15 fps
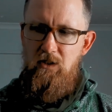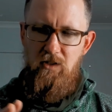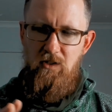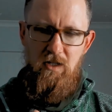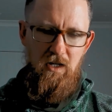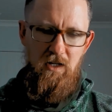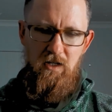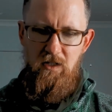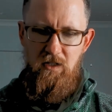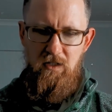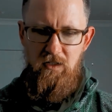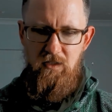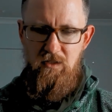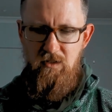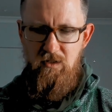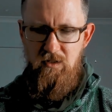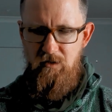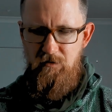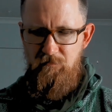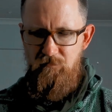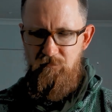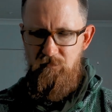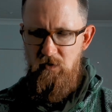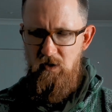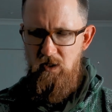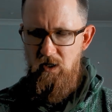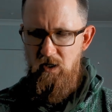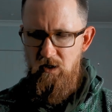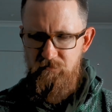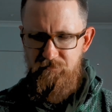Yeah, it's, you
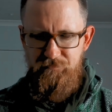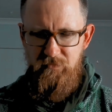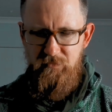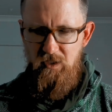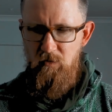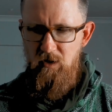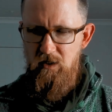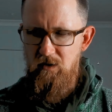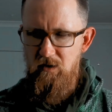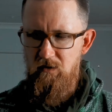know, I mean,